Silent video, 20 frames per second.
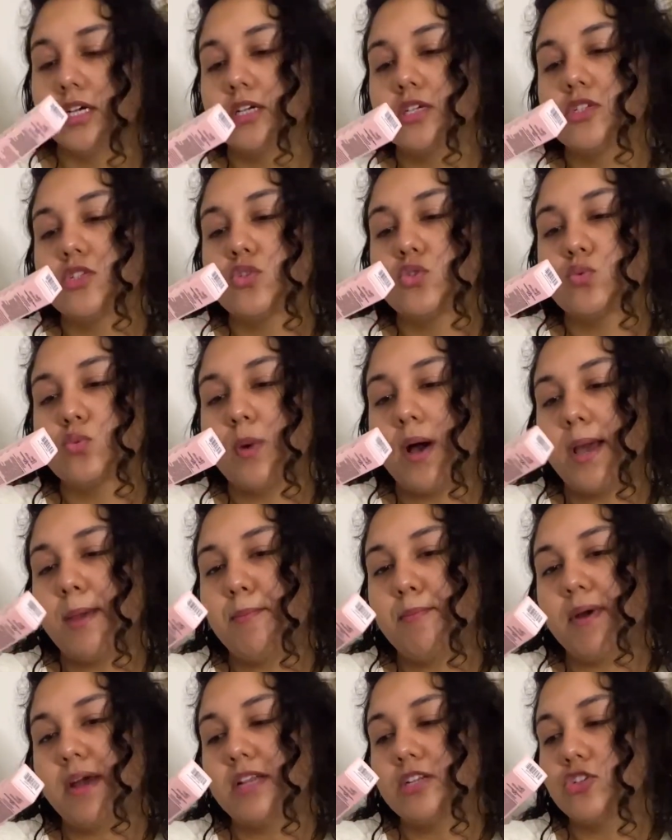
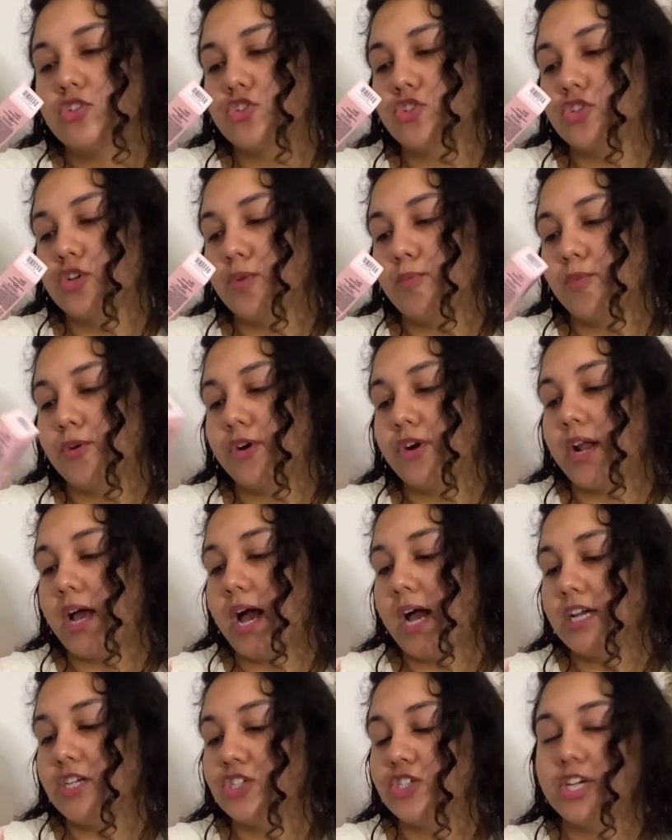Swipe and Shimmer
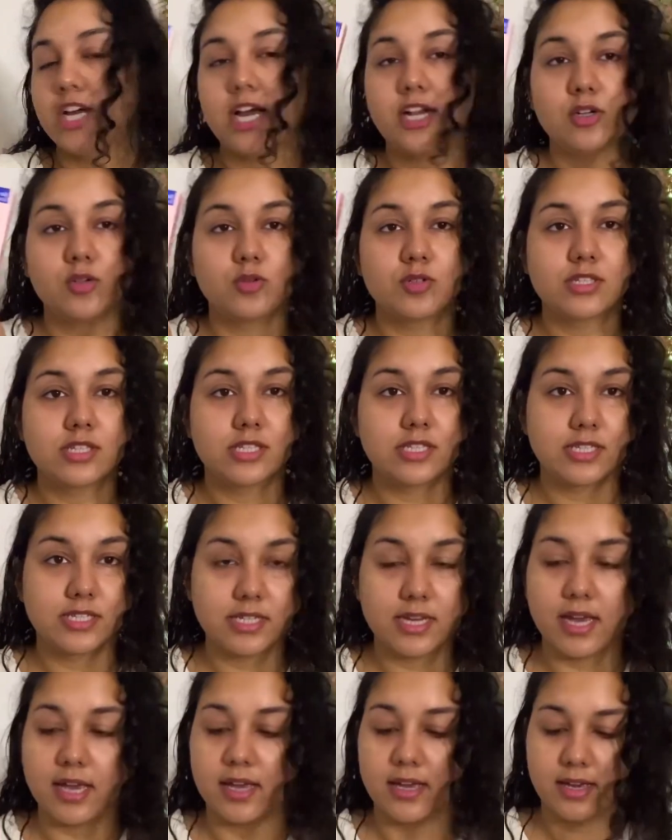Eyeshadow
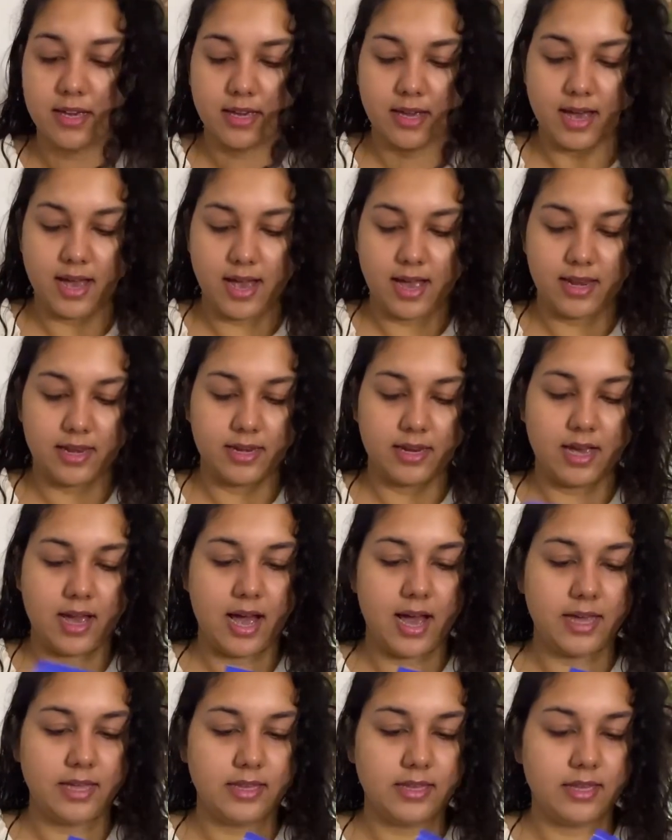Stick, and
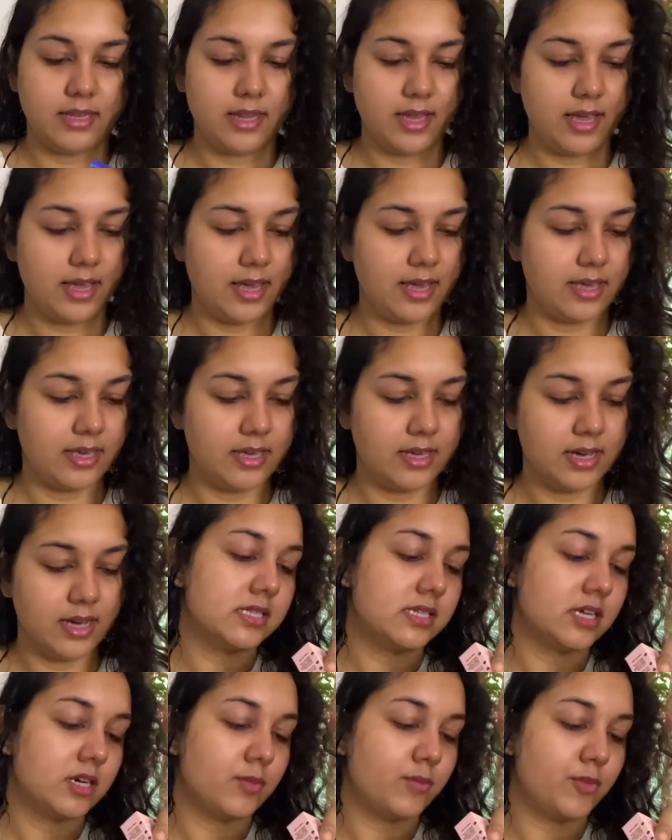I think
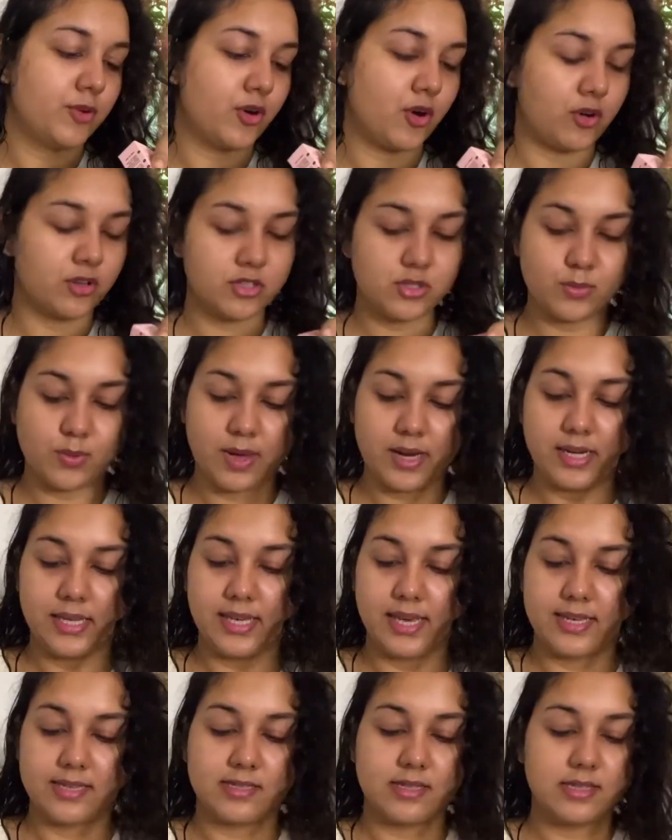the bronze one.
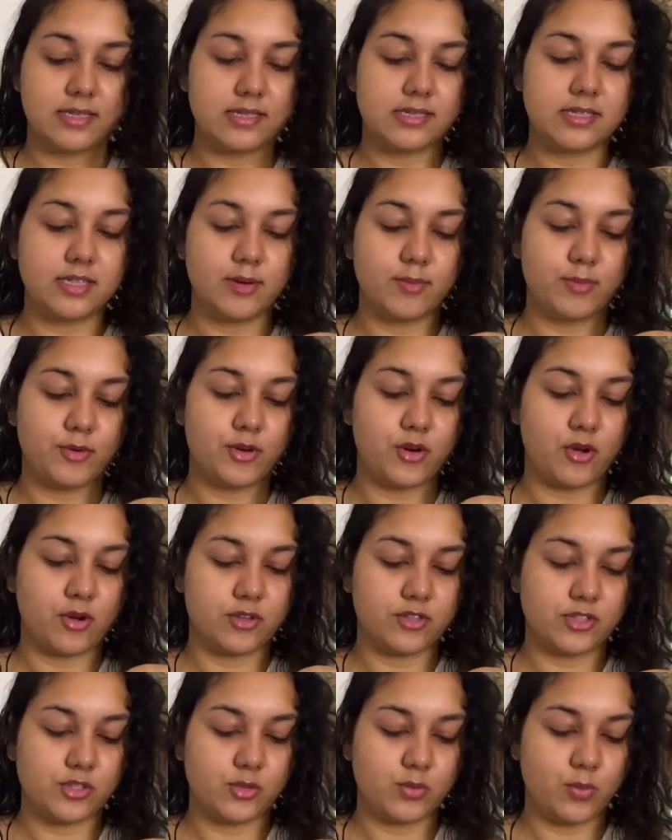Yes, this is the
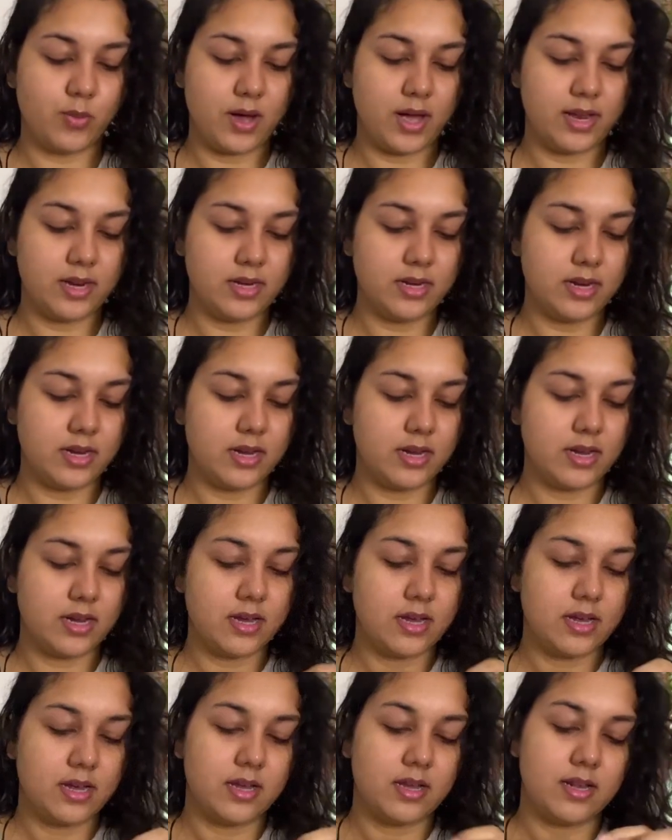bronze one.
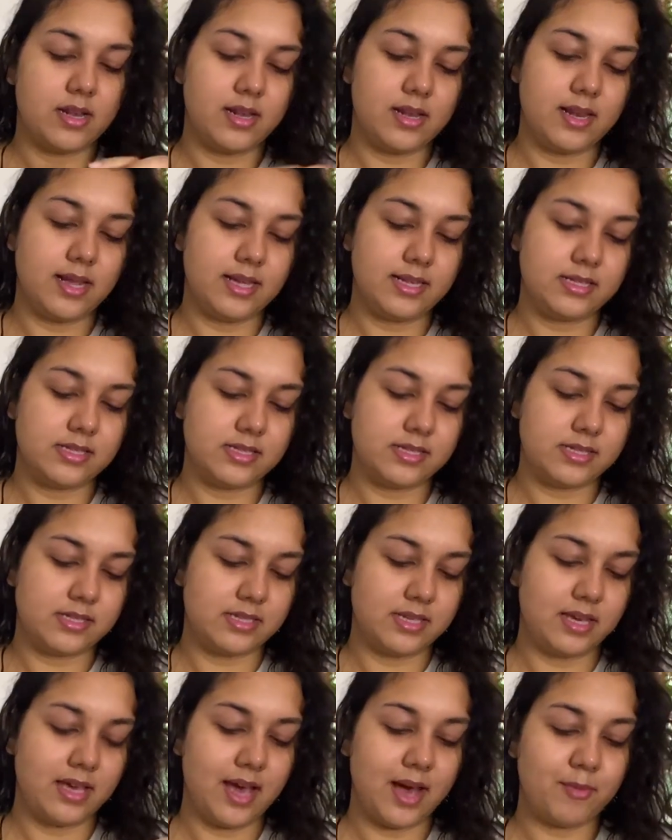Let's
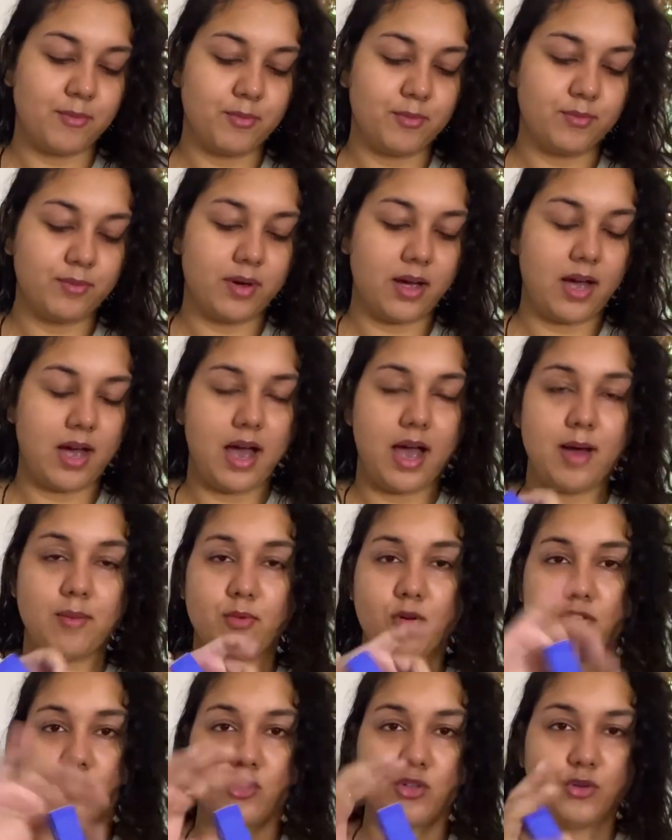see. I'm
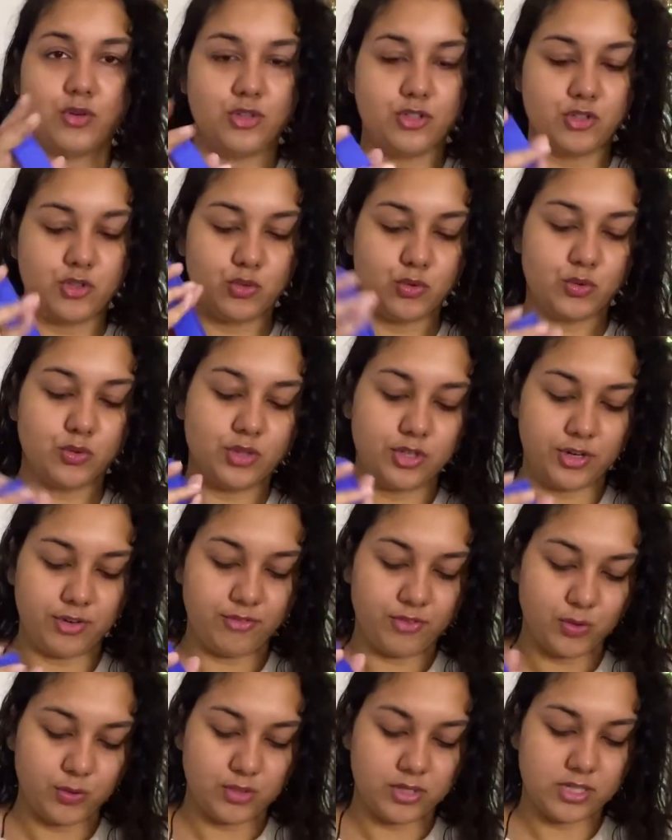also going to
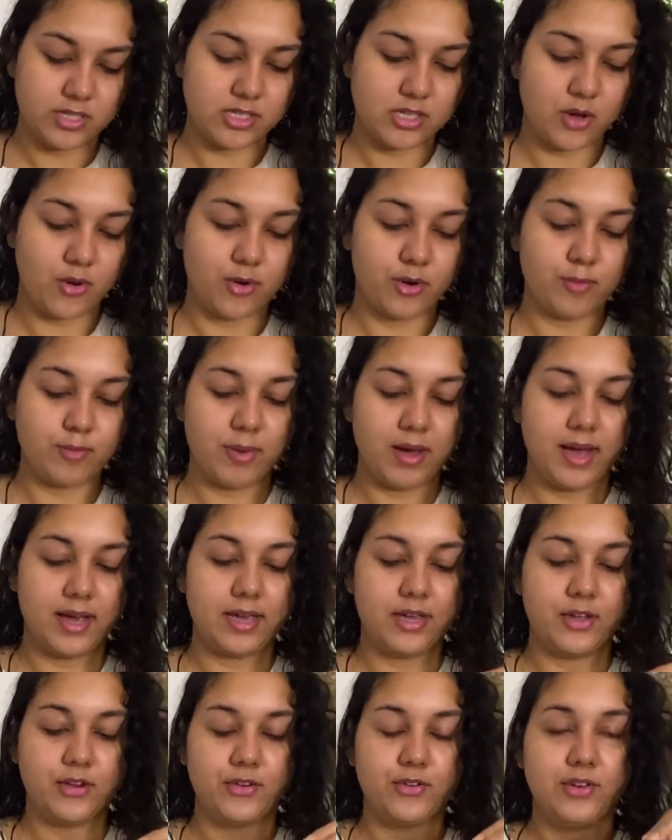review this on my
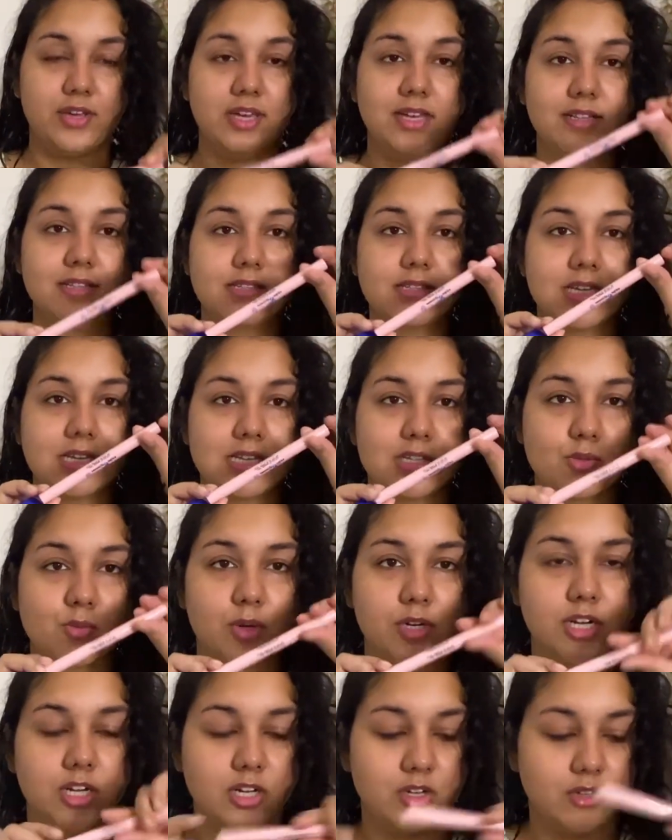reels. This is what it